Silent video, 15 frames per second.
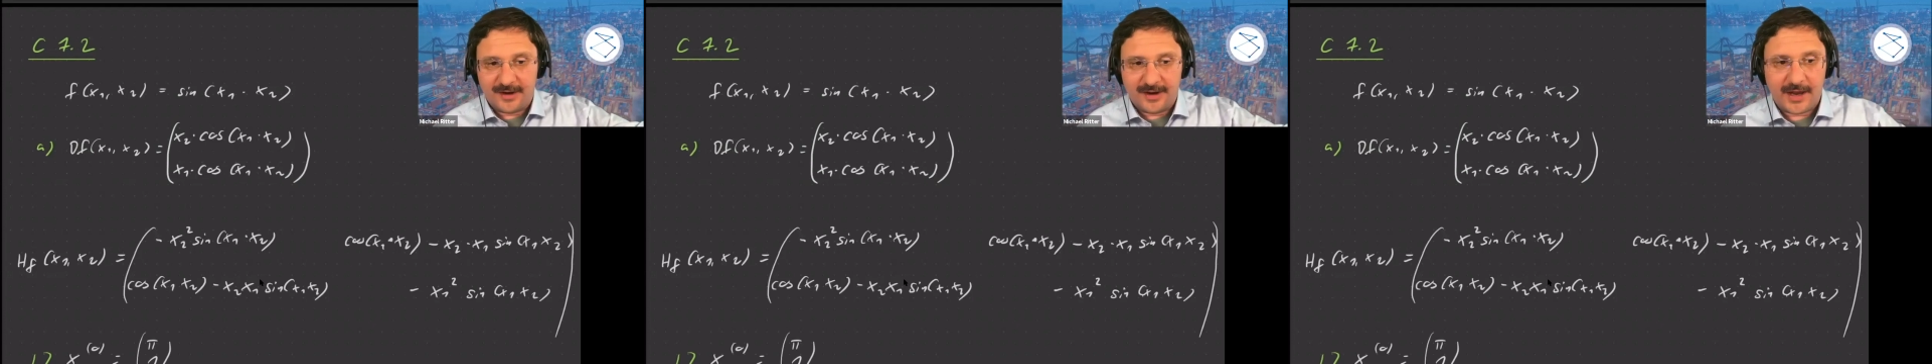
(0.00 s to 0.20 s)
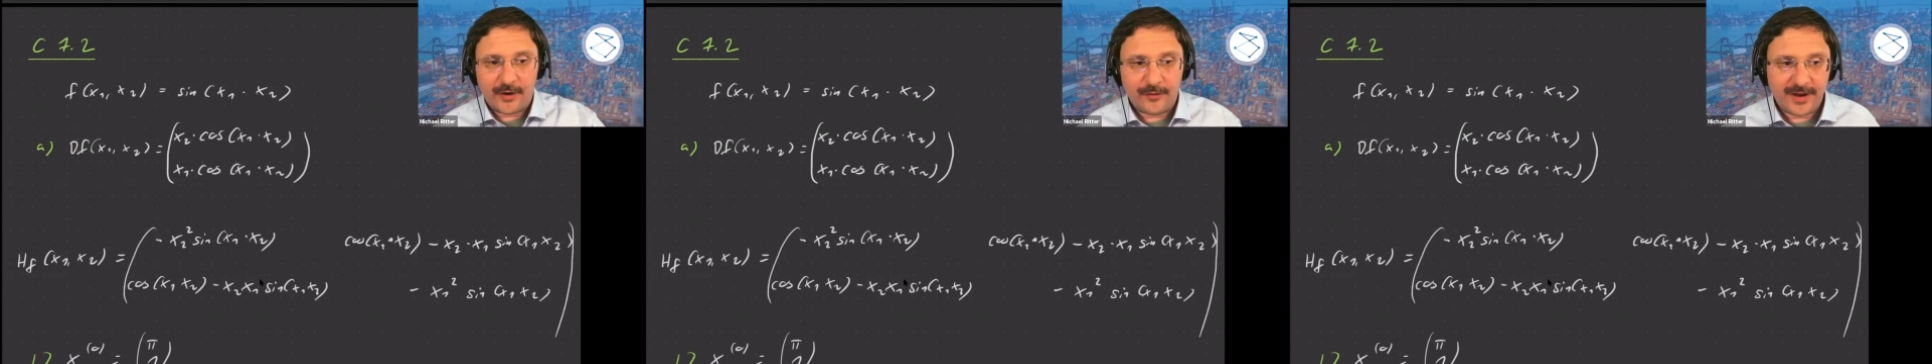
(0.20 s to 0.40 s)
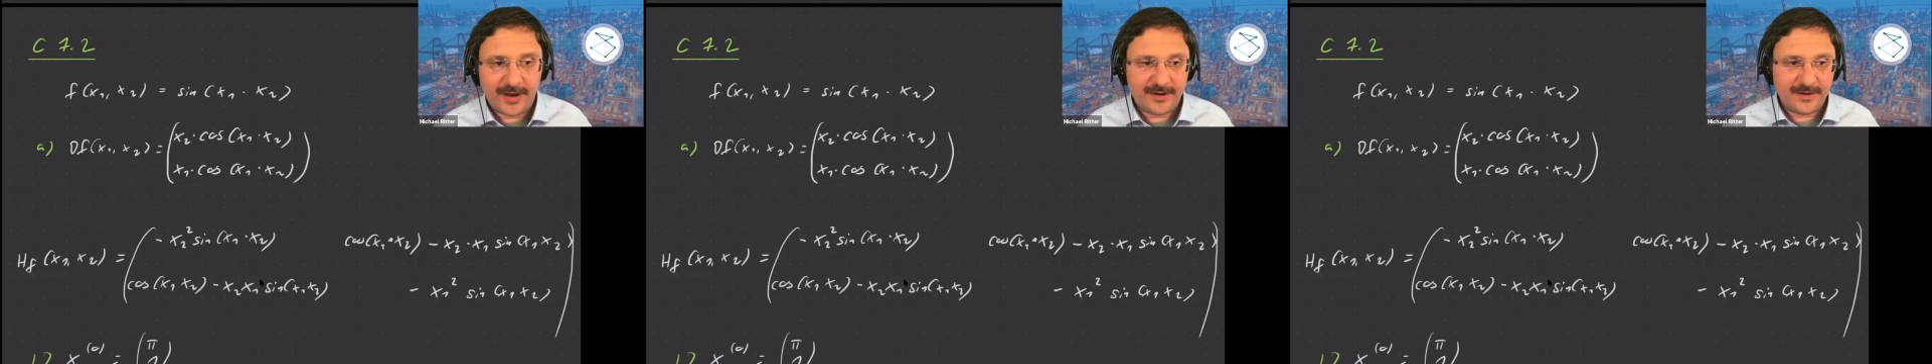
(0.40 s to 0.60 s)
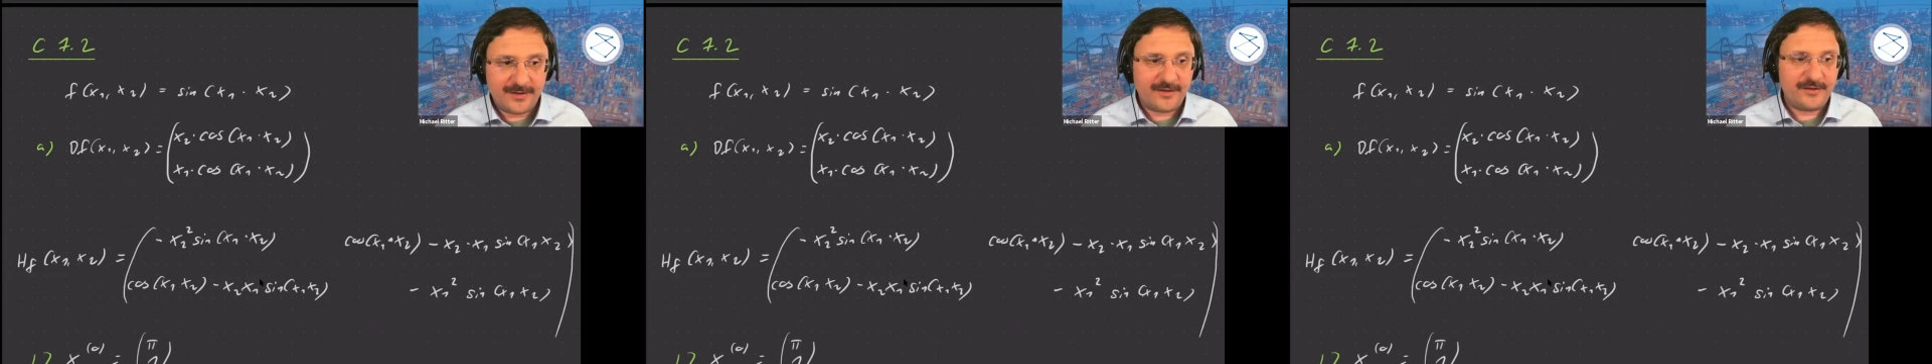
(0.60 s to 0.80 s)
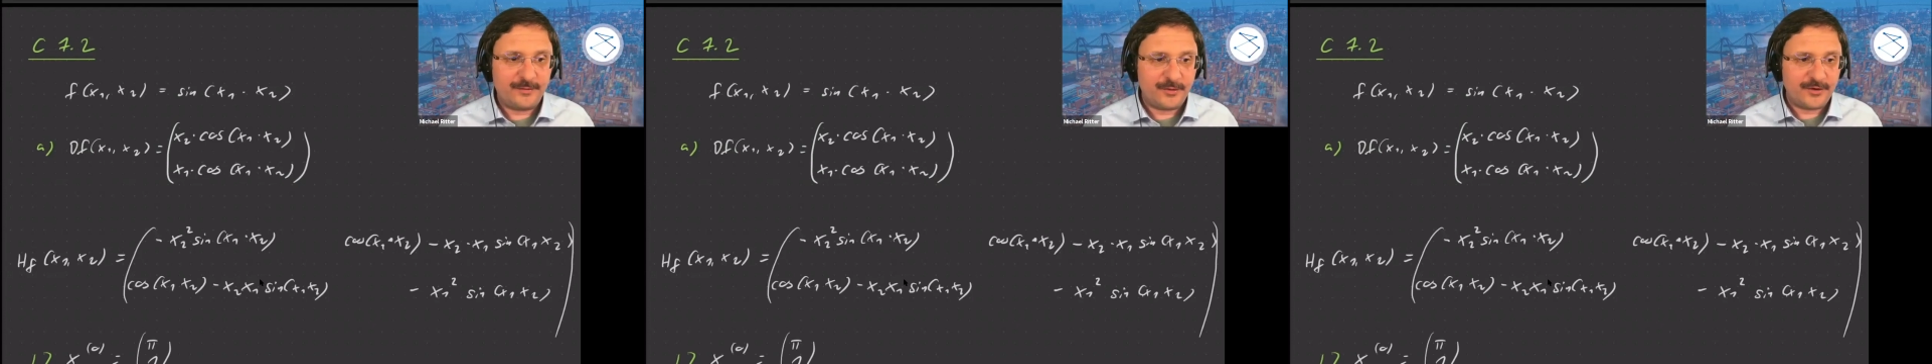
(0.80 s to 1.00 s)
iterate in
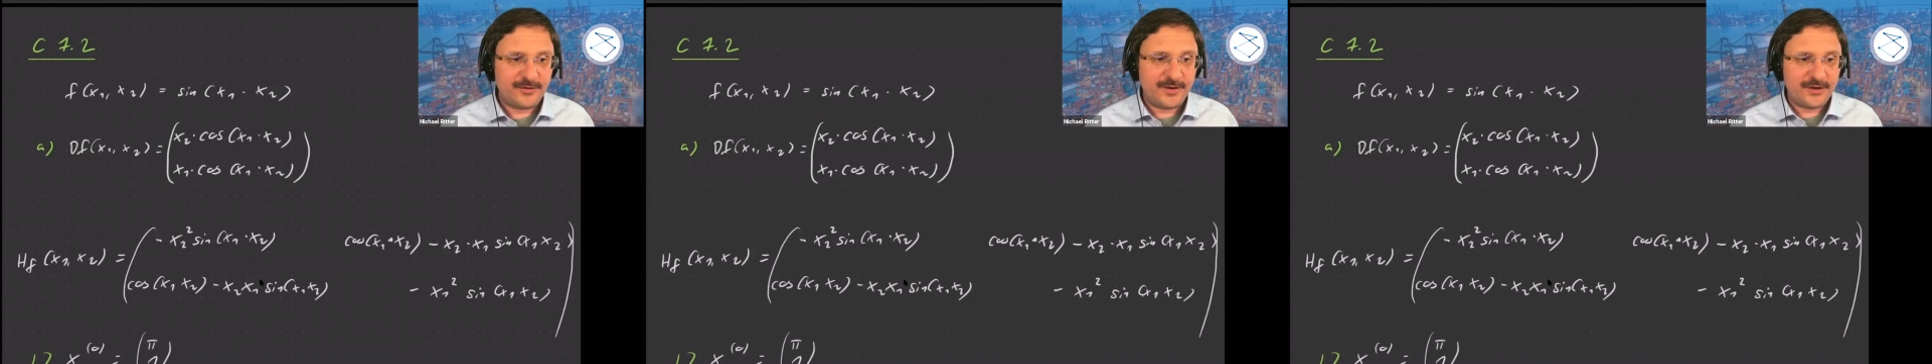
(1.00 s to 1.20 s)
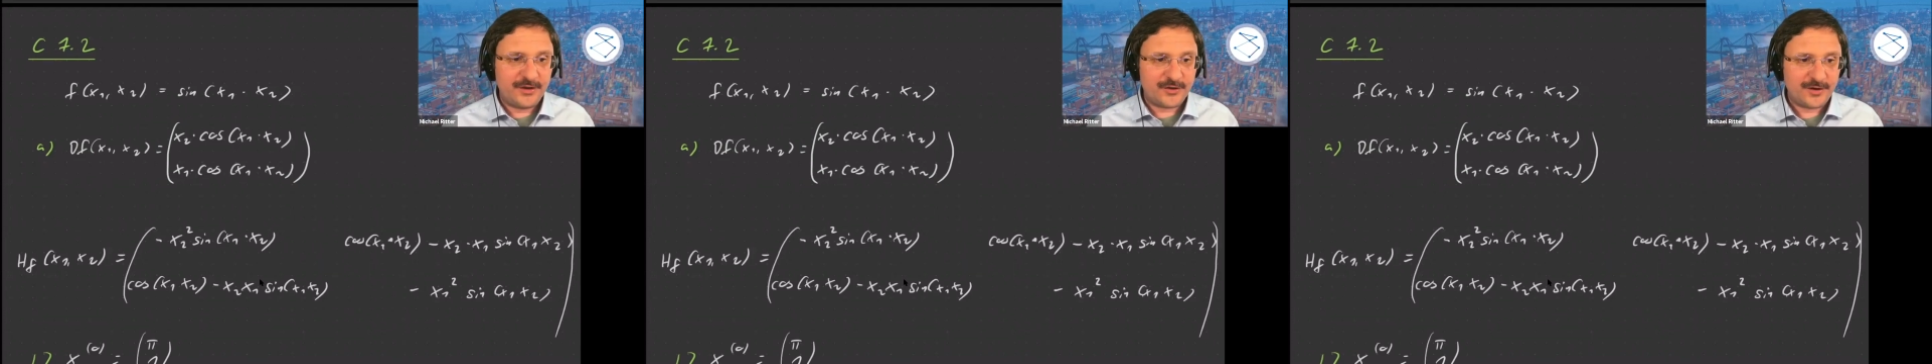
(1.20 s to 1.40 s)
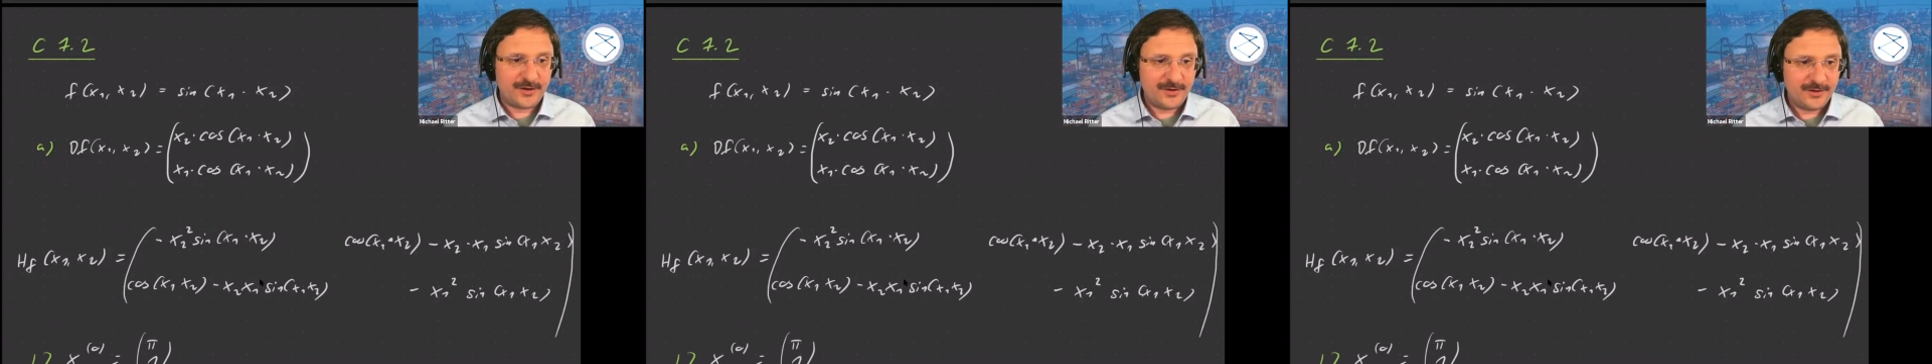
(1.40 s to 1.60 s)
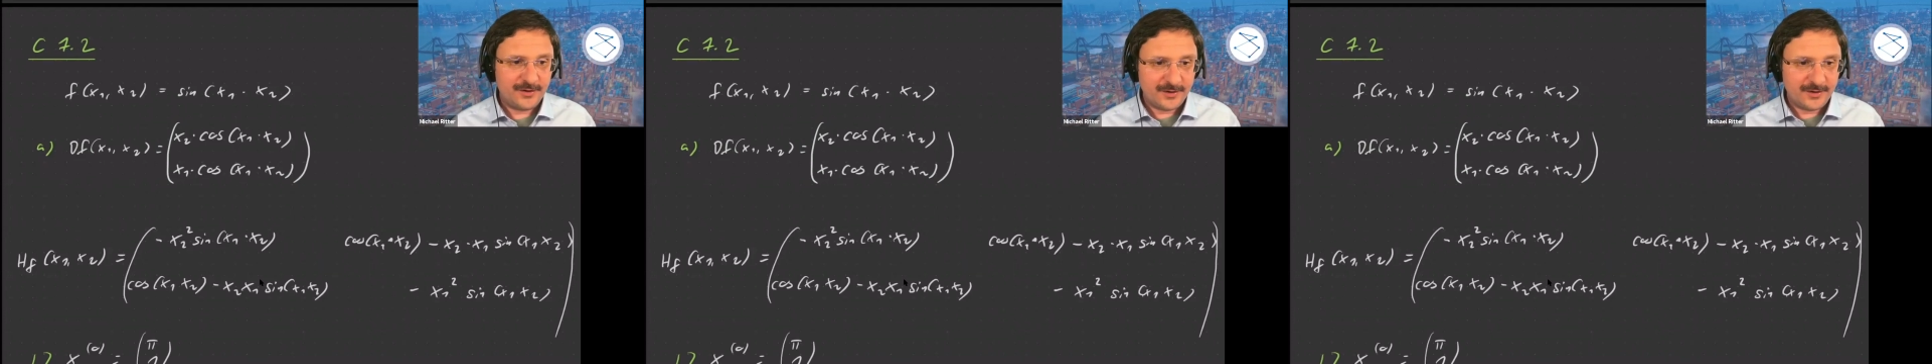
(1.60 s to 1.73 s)
this procedure.